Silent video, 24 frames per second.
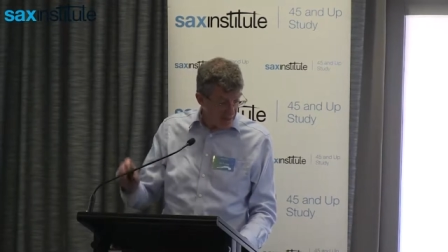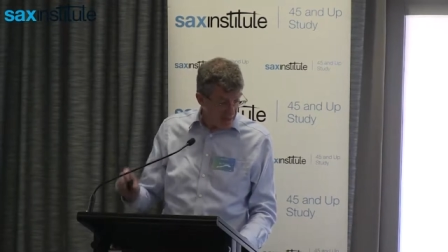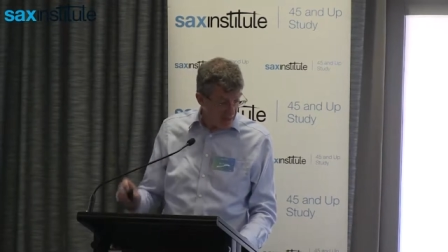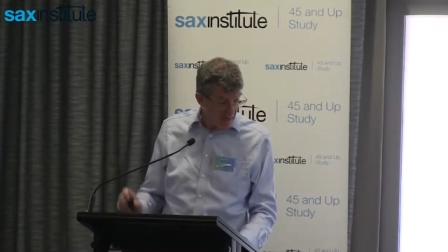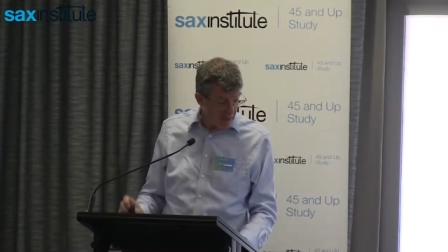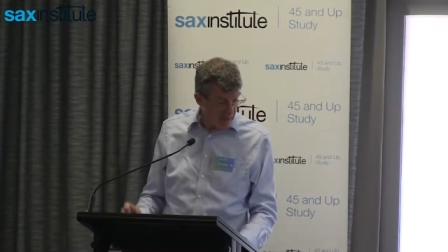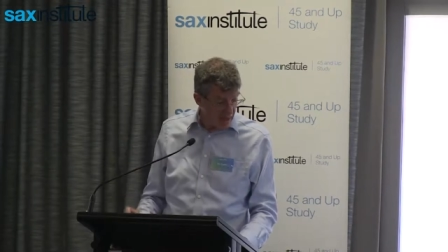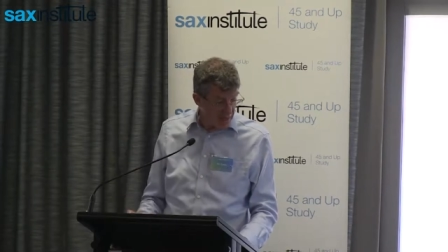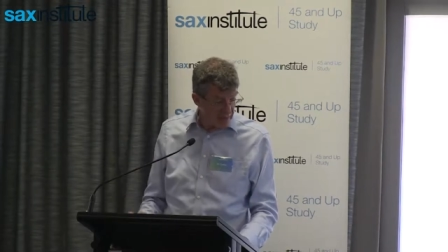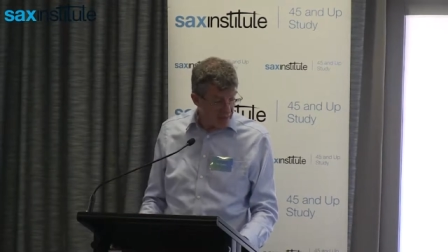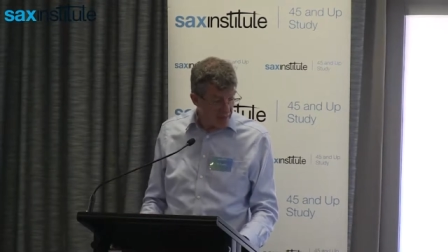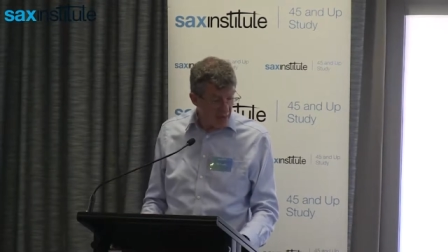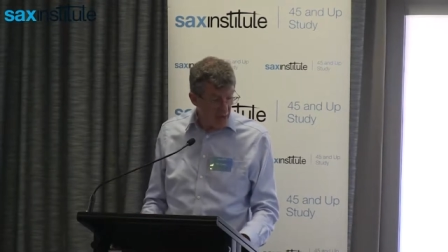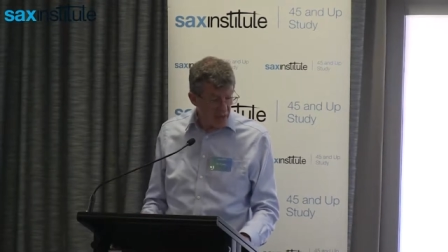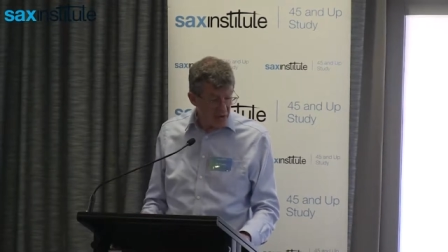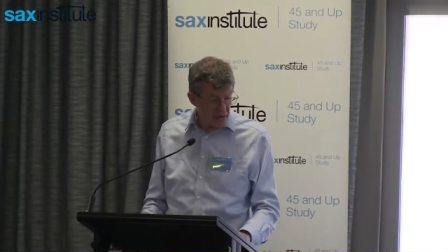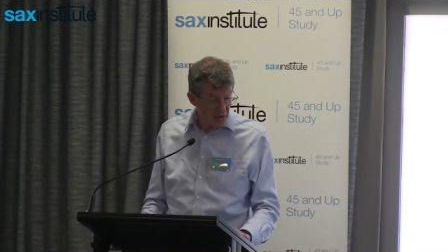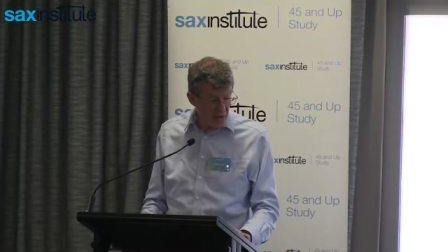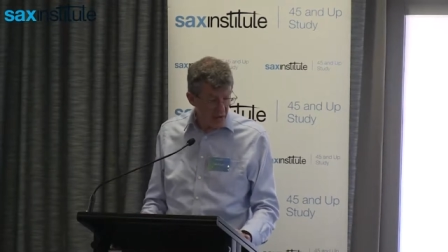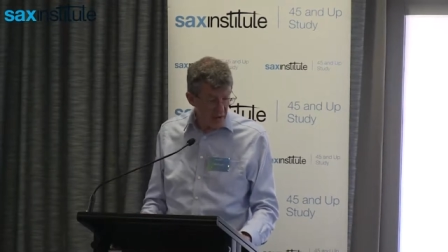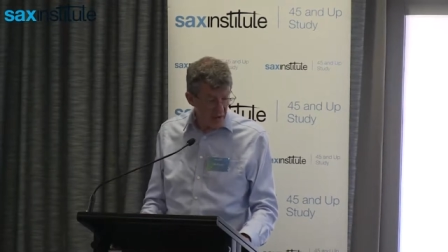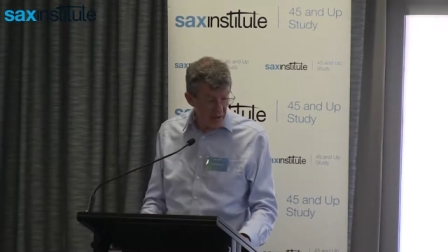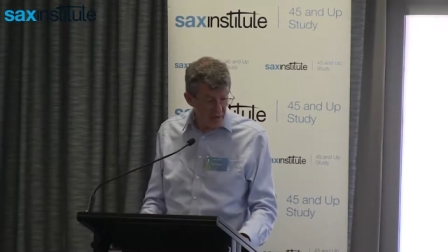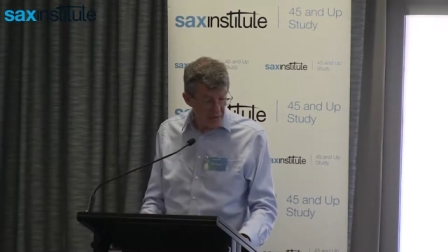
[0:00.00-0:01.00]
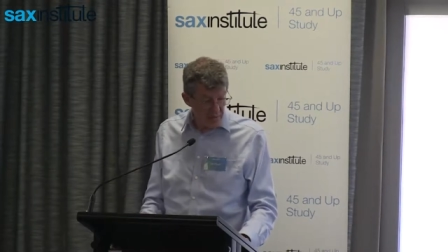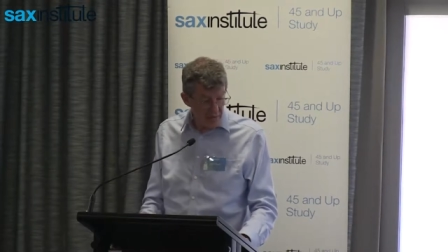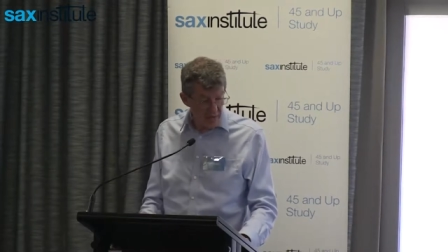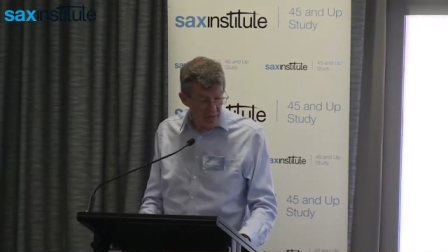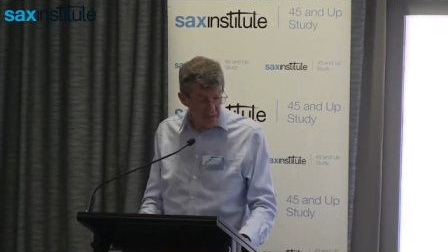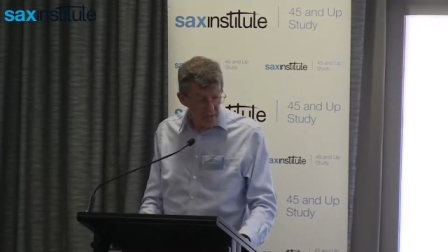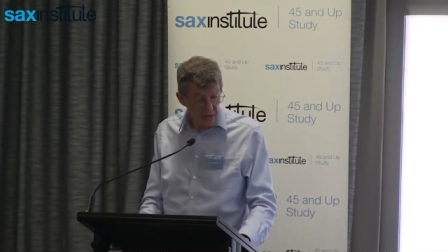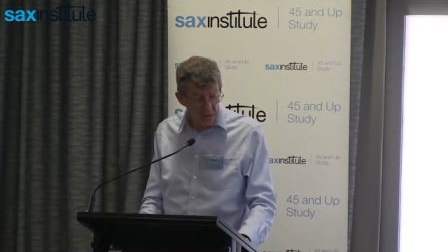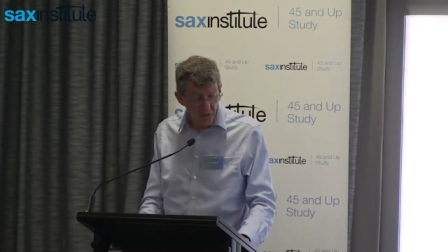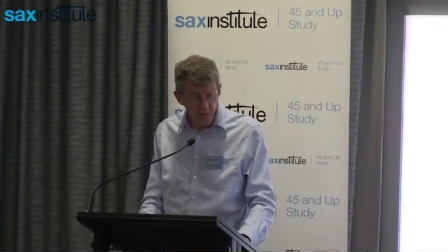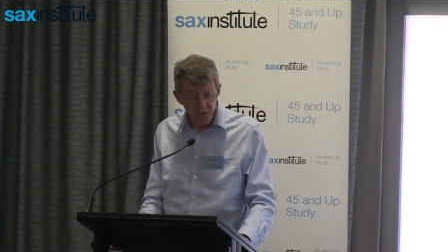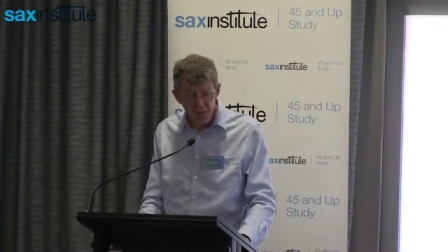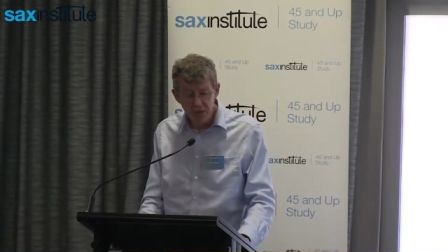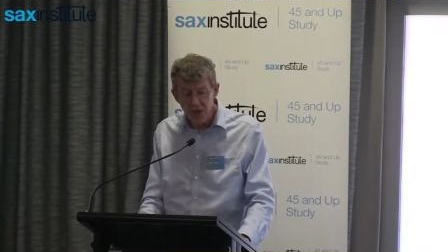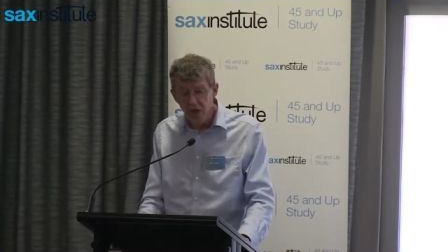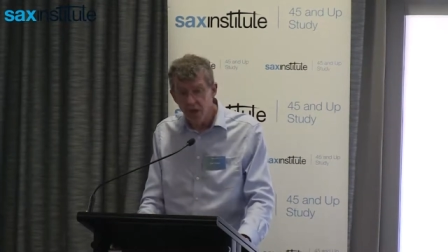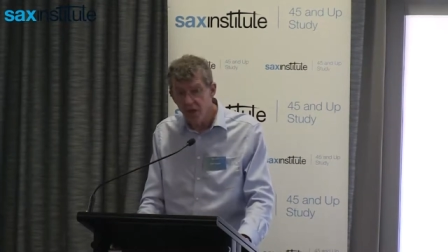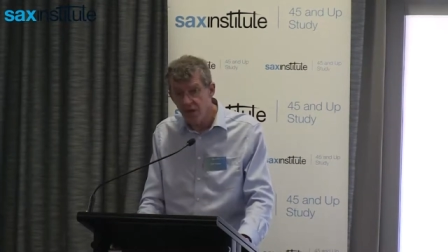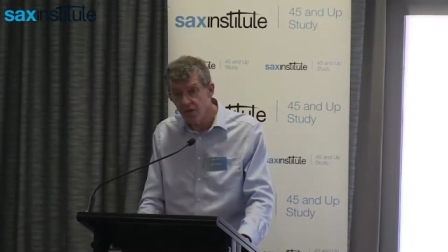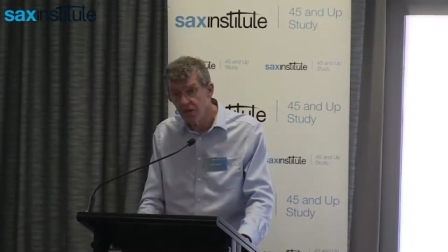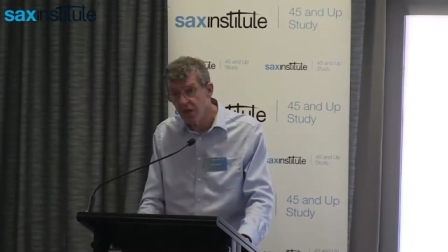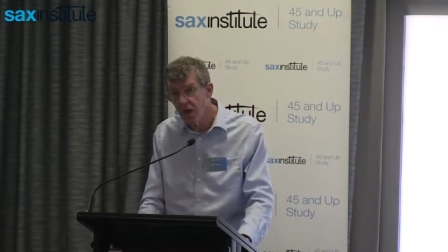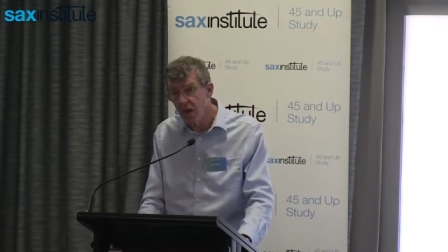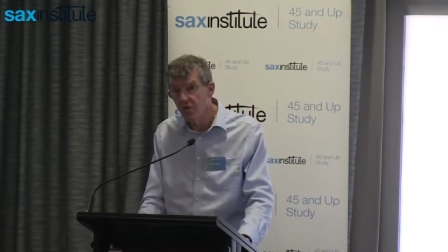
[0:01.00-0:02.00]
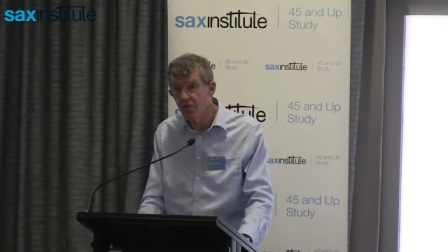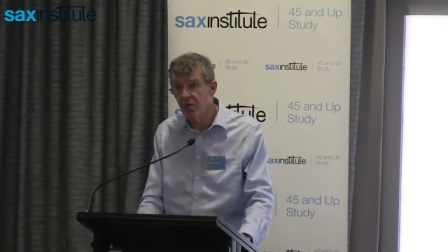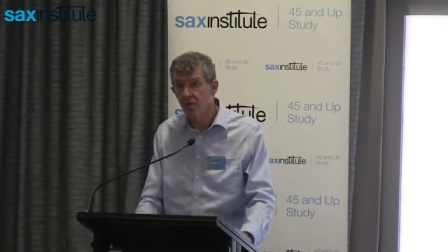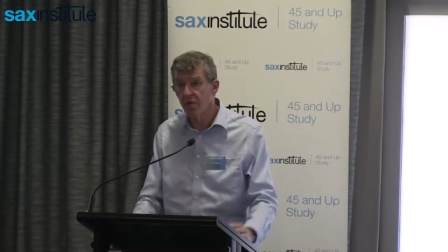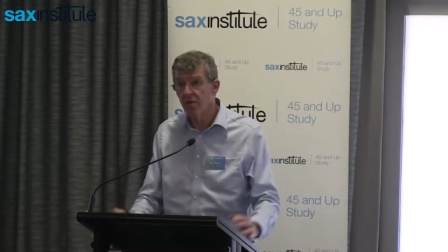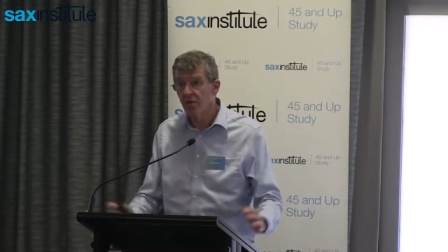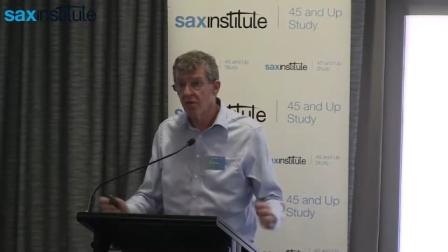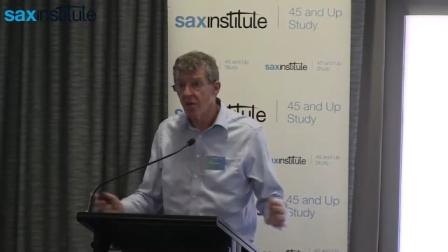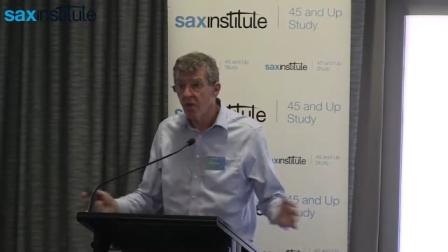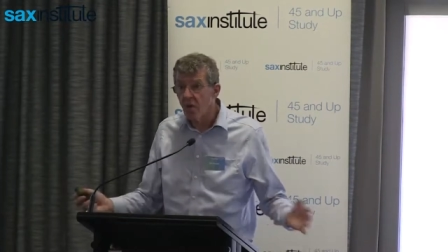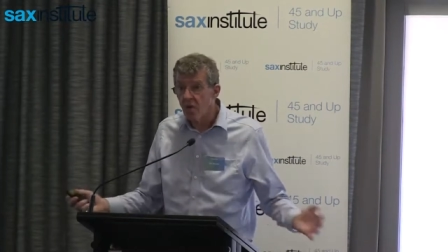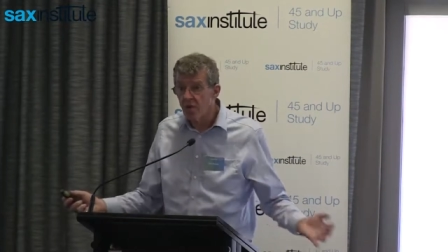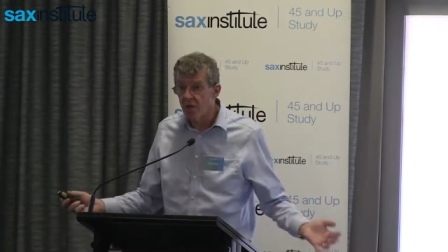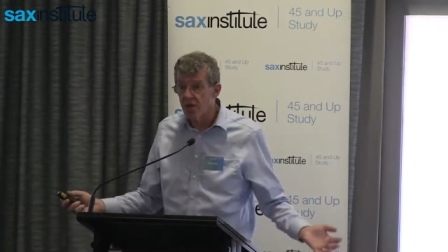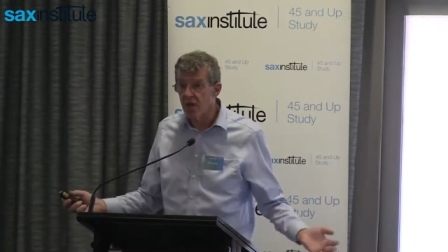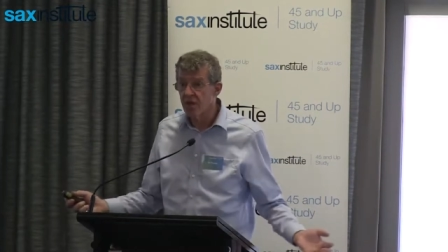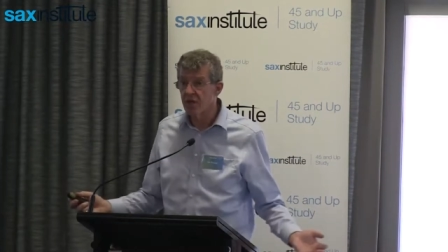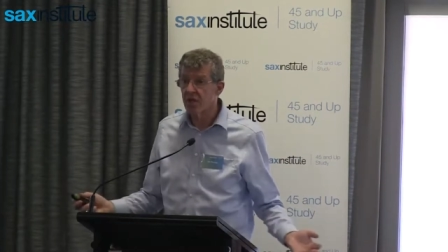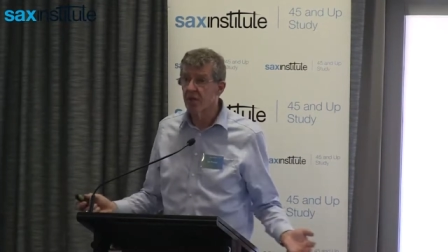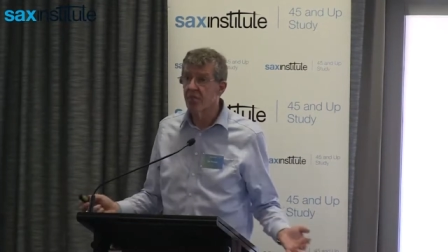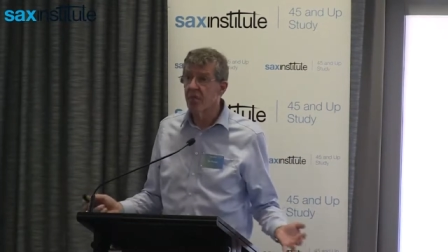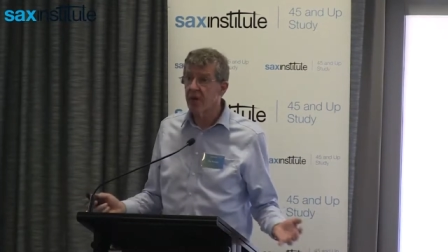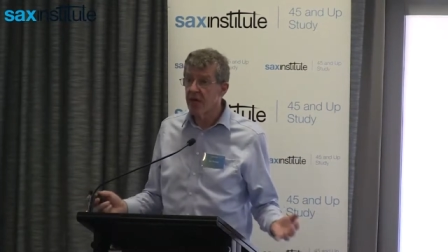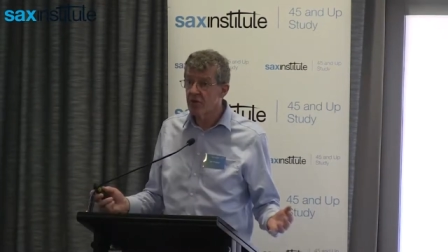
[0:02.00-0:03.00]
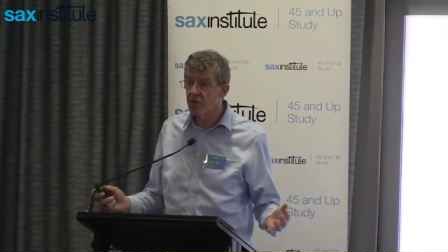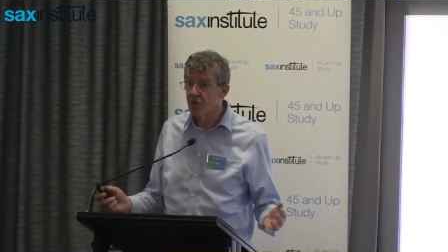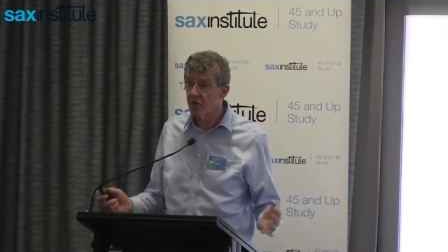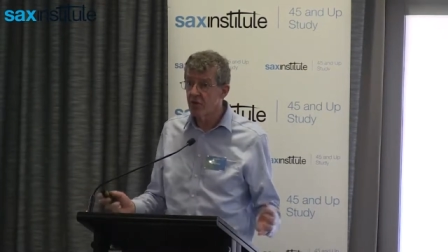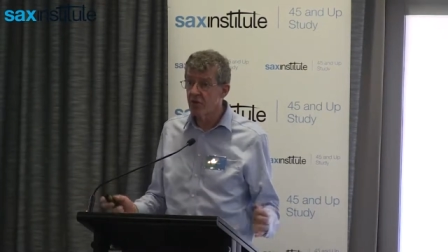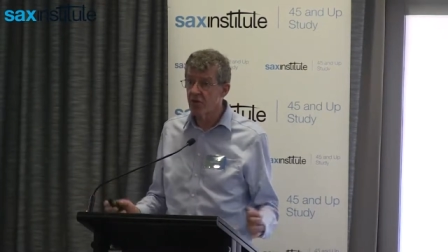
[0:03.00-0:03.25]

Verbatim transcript: Uh, the National Health Medical Research Council, of course, has a major